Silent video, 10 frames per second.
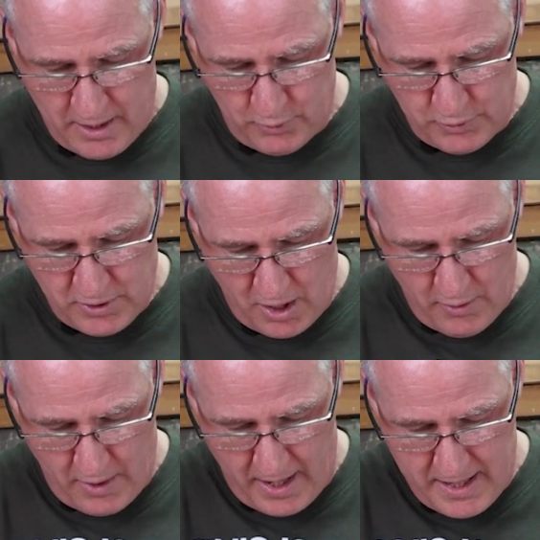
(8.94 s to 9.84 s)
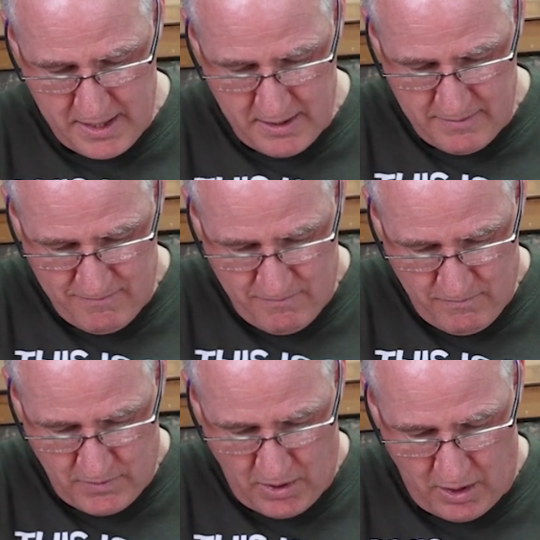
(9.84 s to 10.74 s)
and also a
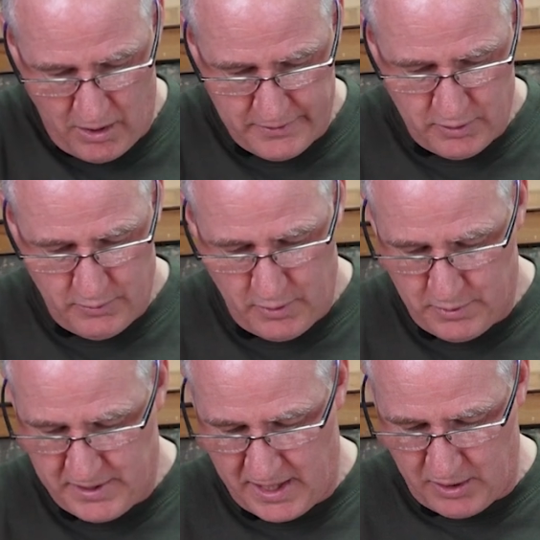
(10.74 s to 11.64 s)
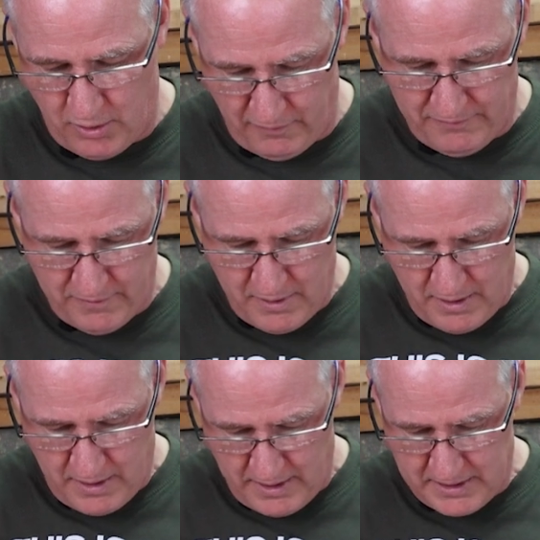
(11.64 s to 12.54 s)
guard we'll take off.
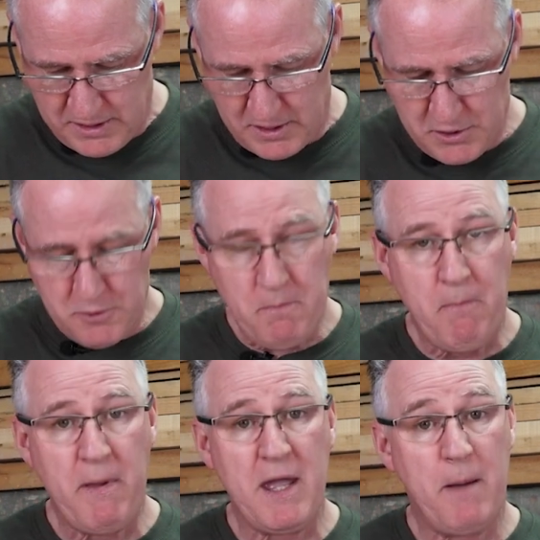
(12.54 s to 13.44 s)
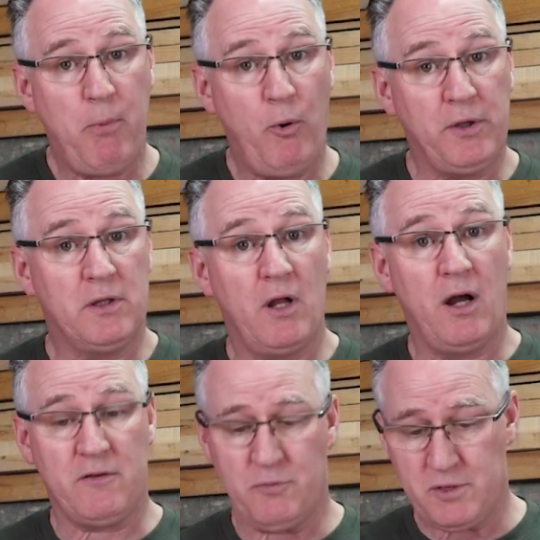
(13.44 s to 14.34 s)
It's a spear point
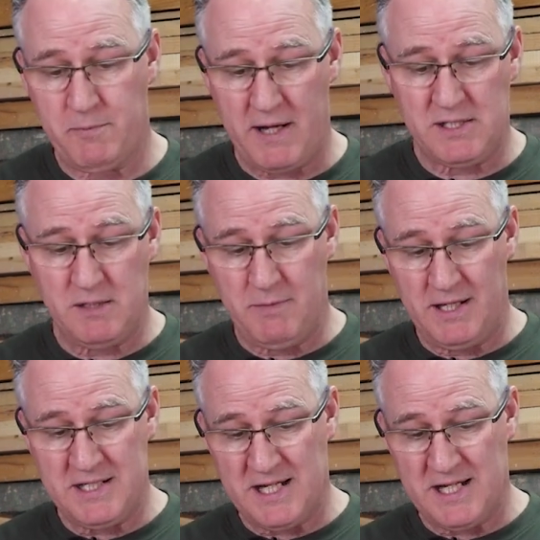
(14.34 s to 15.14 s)
knife, which basically means